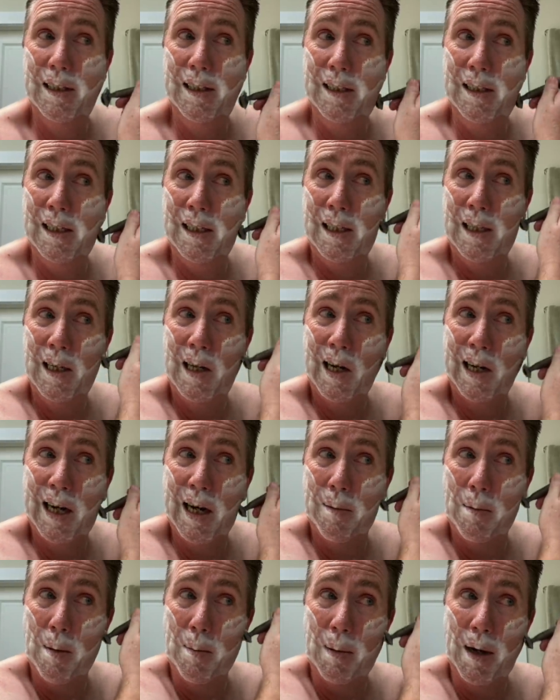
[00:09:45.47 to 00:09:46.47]
I
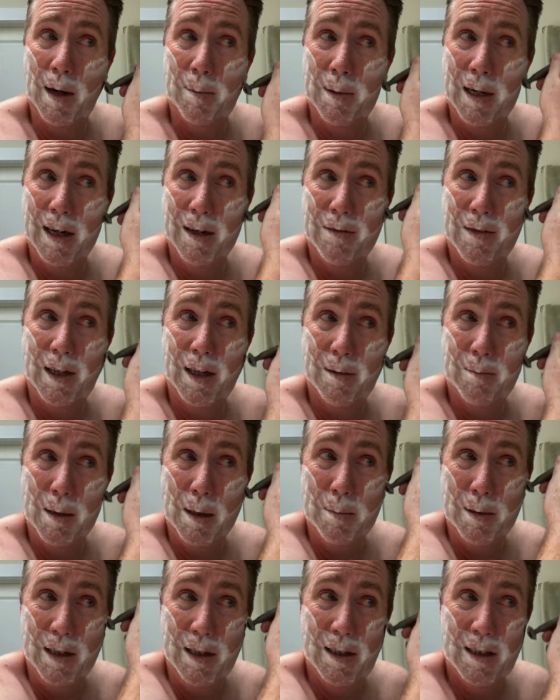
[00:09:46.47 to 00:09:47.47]
can't remember how many I've done,
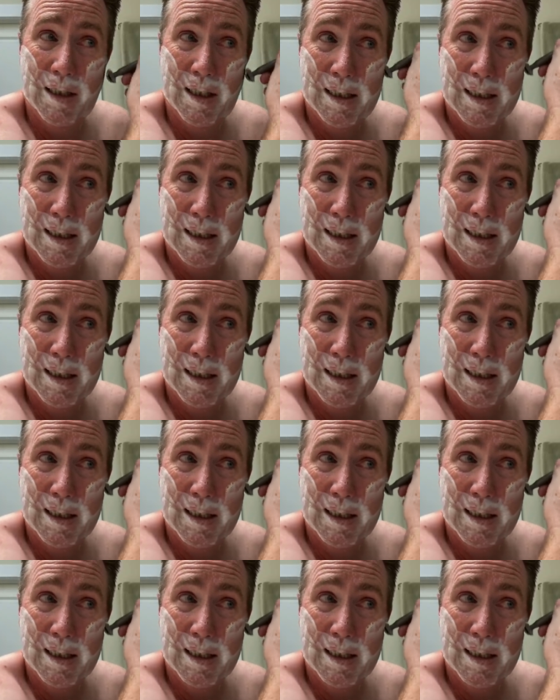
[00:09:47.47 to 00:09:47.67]
maybe